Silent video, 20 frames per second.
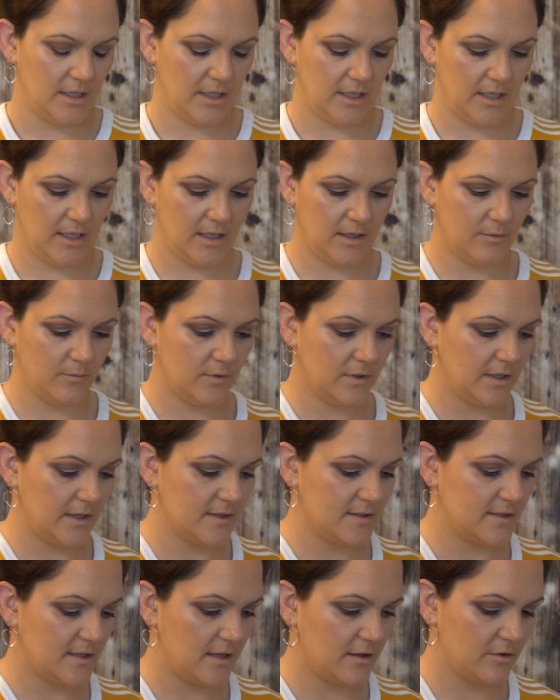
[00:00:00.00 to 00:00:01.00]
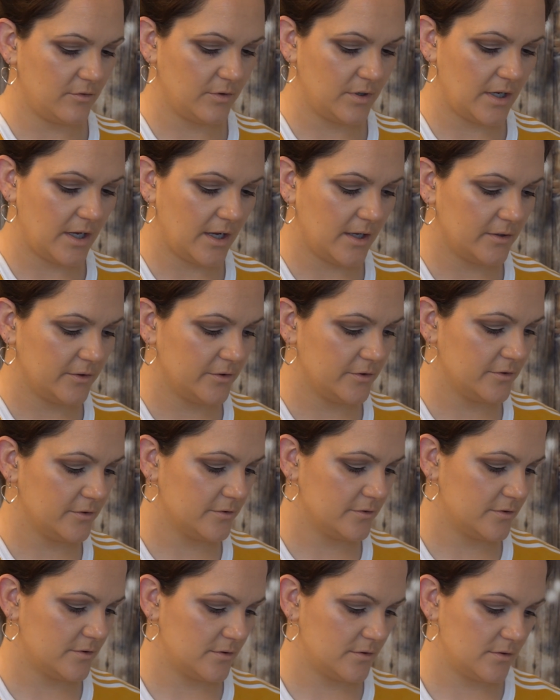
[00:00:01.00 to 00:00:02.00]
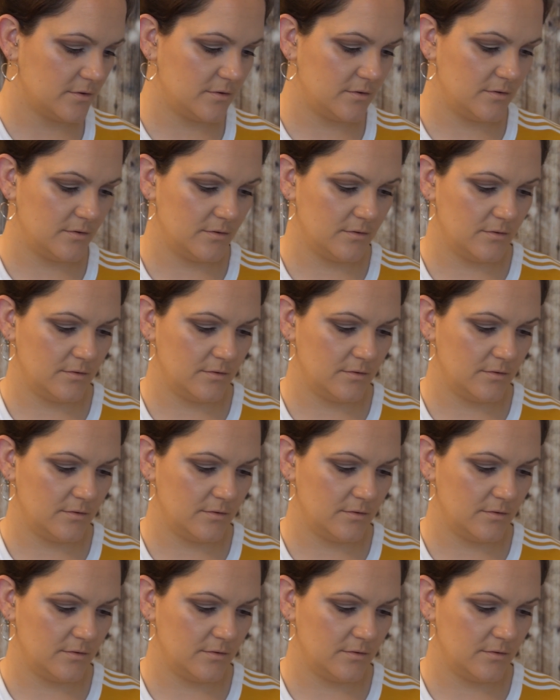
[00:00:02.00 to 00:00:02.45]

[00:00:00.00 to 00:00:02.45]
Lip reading: And what did I say, $3.